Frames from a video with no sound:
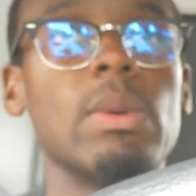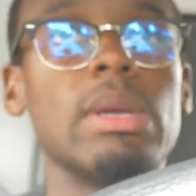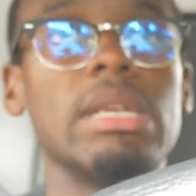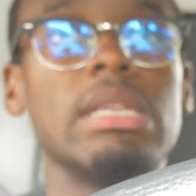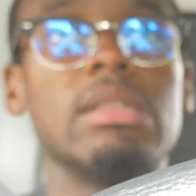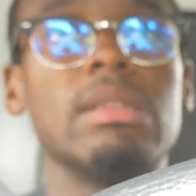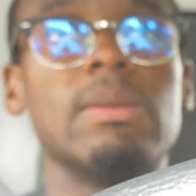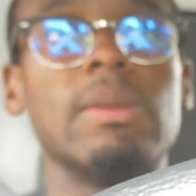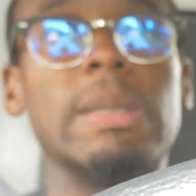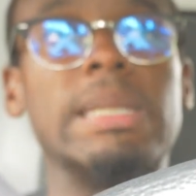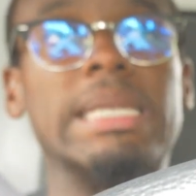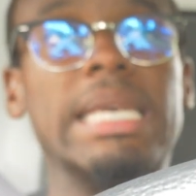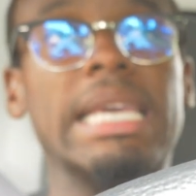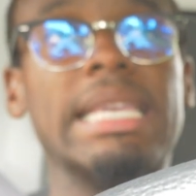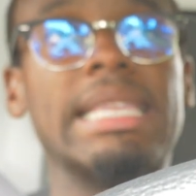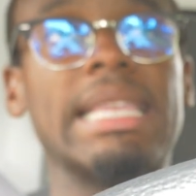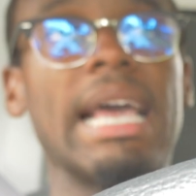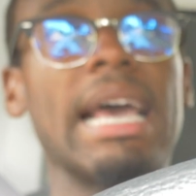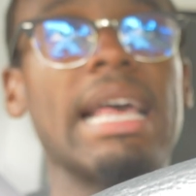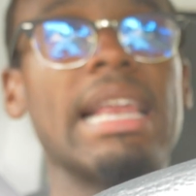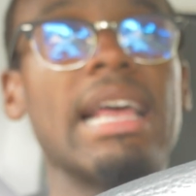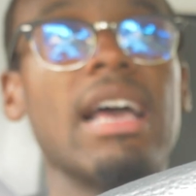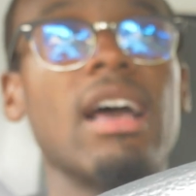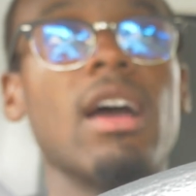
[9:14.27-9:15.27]
We take
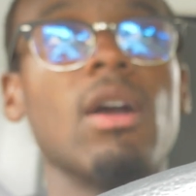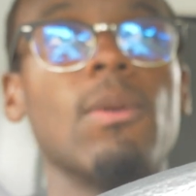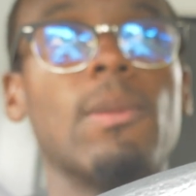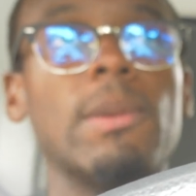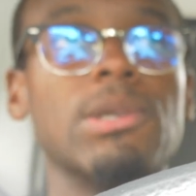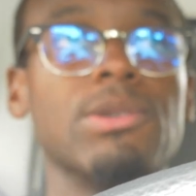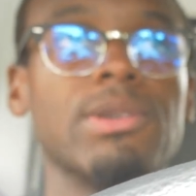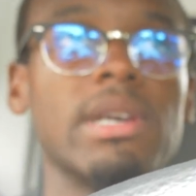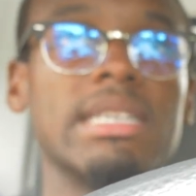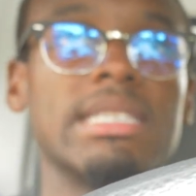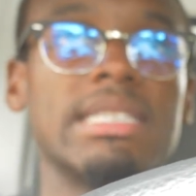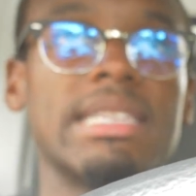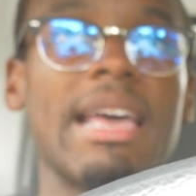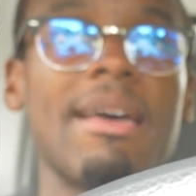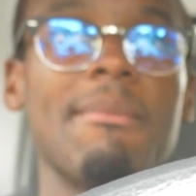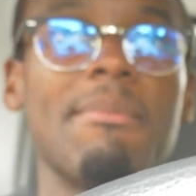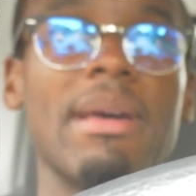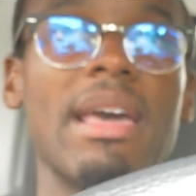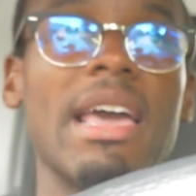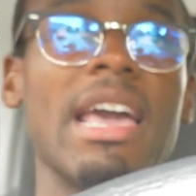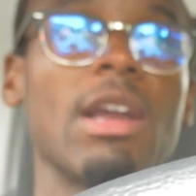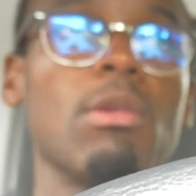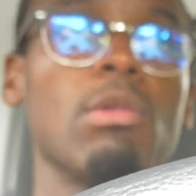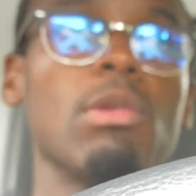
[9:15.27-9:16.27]
that out and we trace that
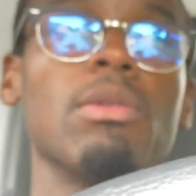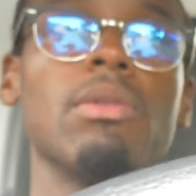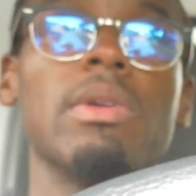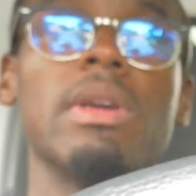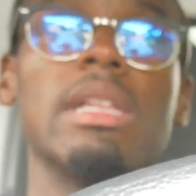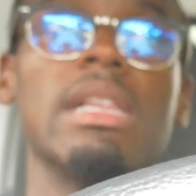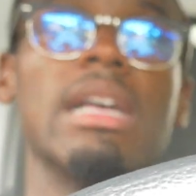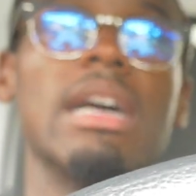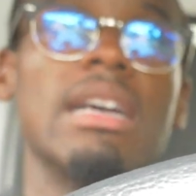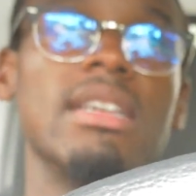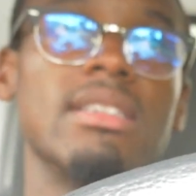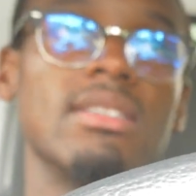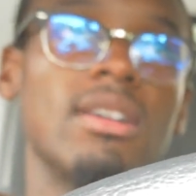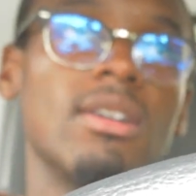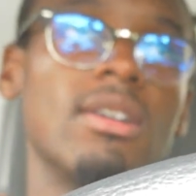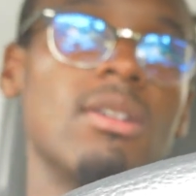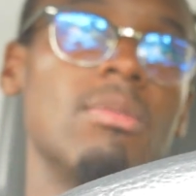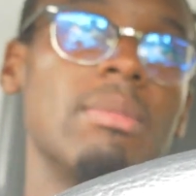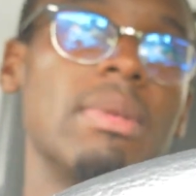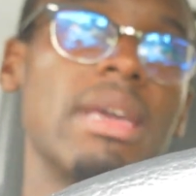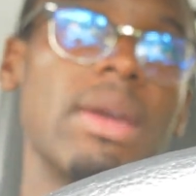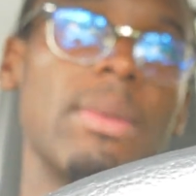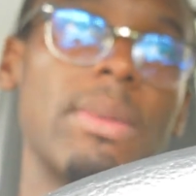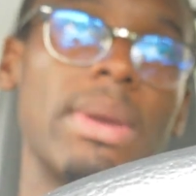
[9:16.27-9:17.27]
back, and we realize,
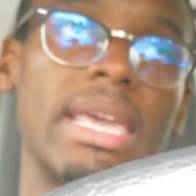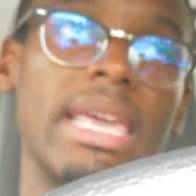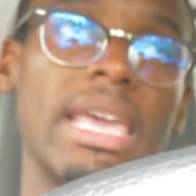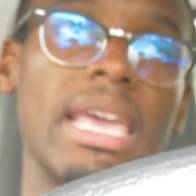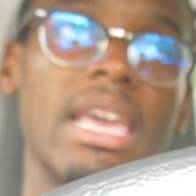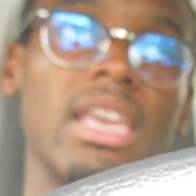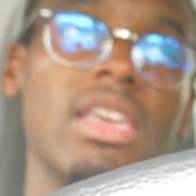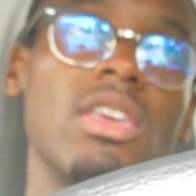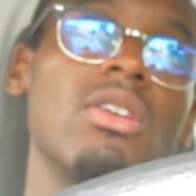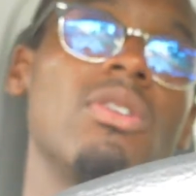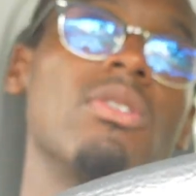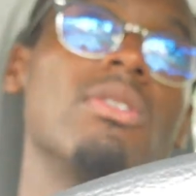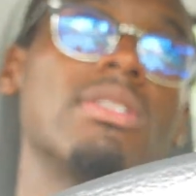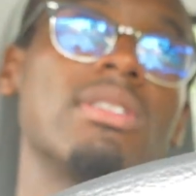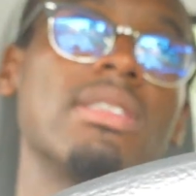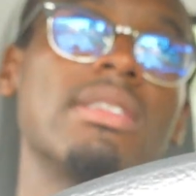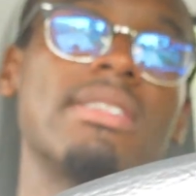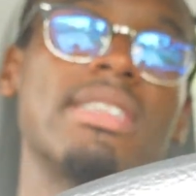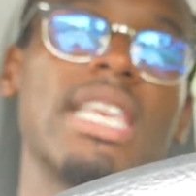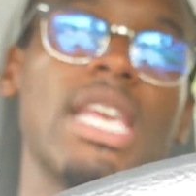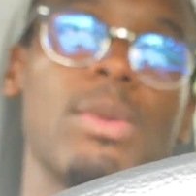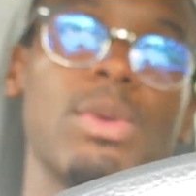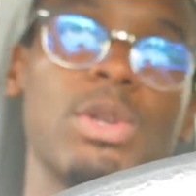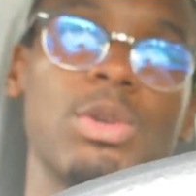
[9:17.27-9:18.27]
oh man, we can't use the
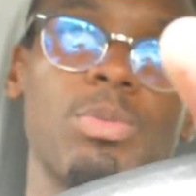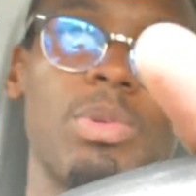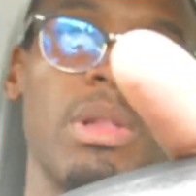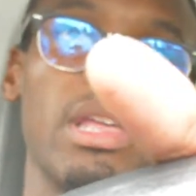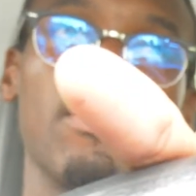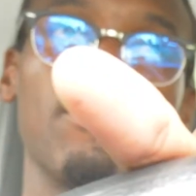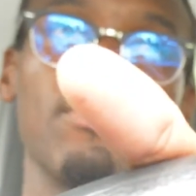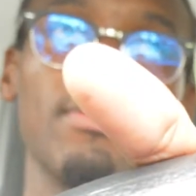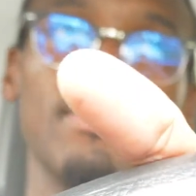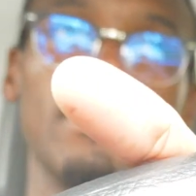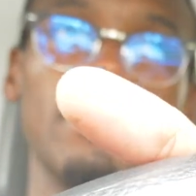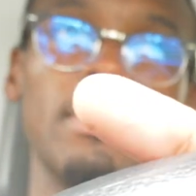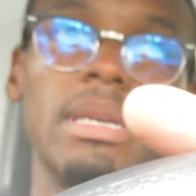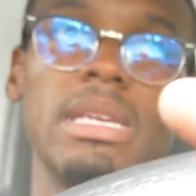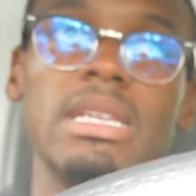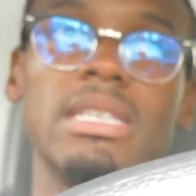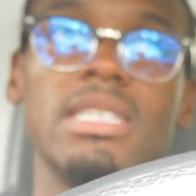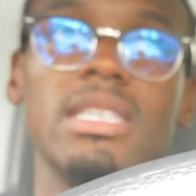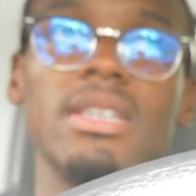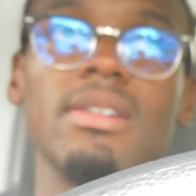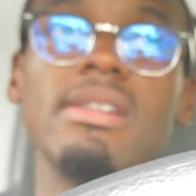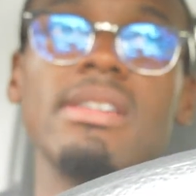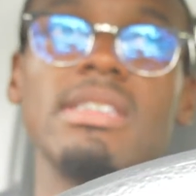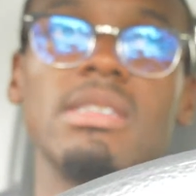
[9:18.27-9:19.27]
sandwich plate from the B
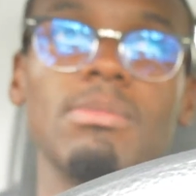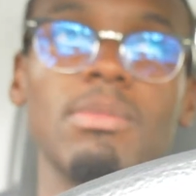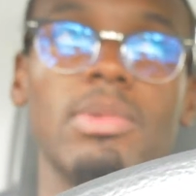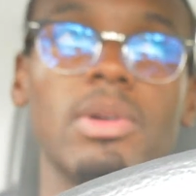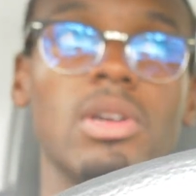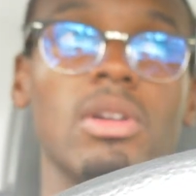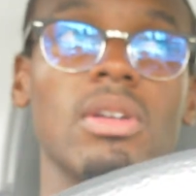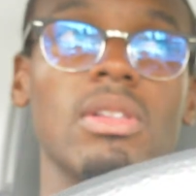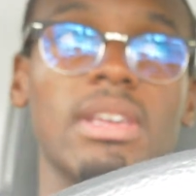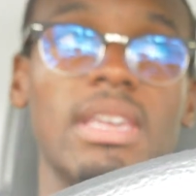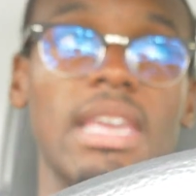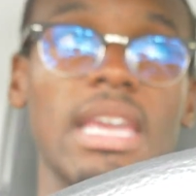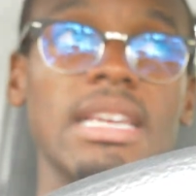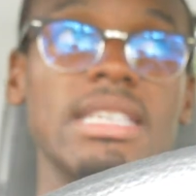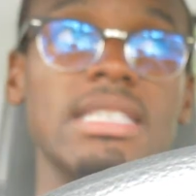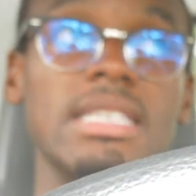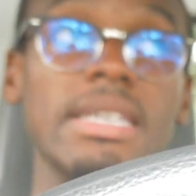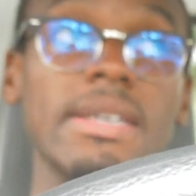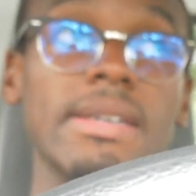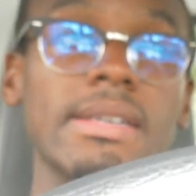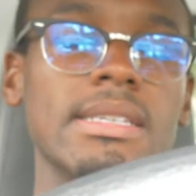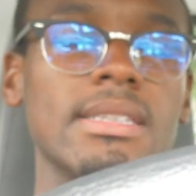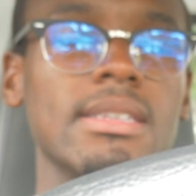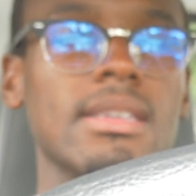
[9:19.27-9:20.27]
series and put it on the K
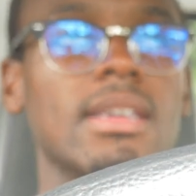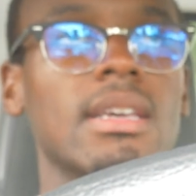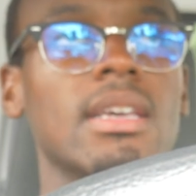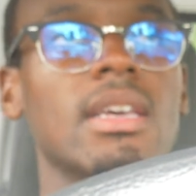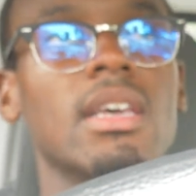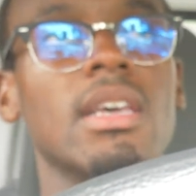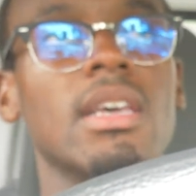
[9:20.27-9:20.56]
series.